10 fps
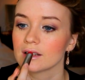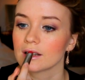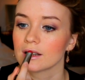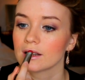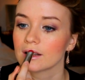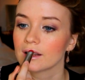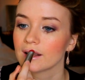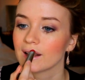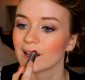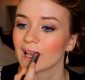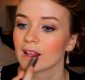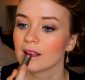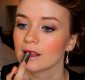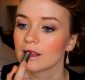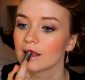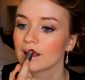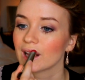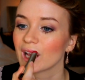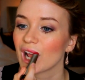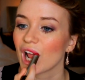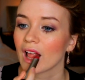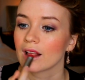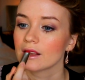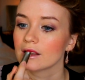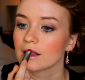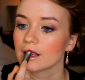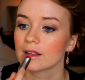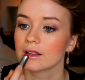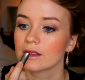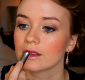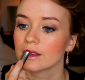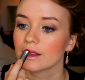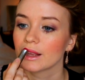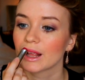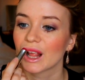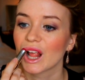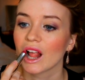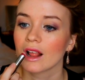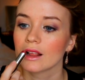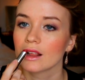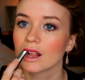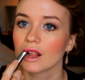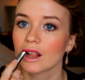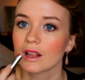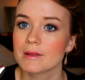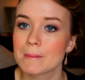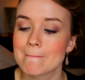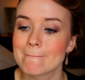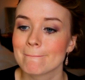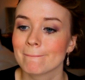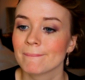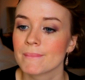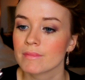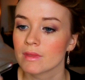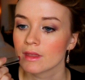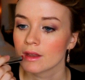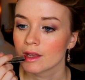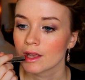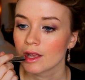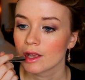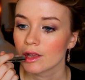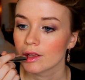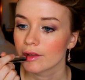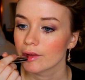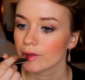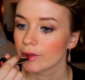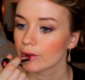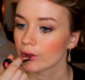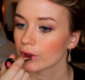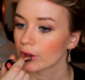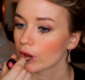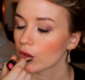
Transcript: Nothing is said.